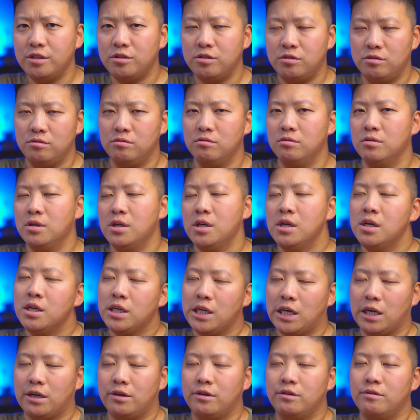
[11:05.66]
to
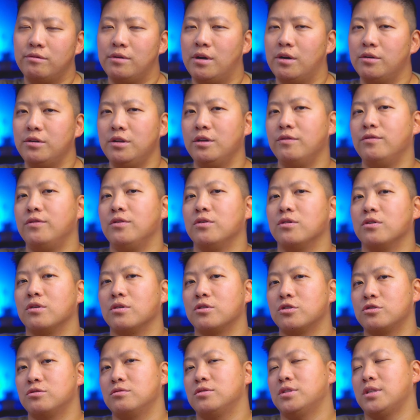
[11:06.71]
carry around if
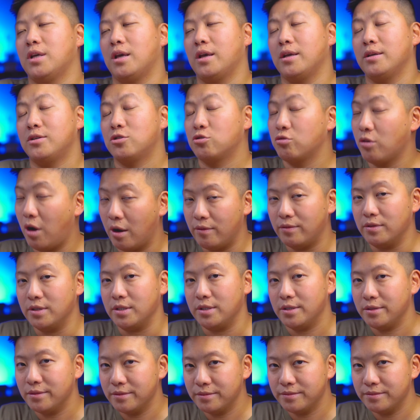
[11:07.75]
you're, say, traveling.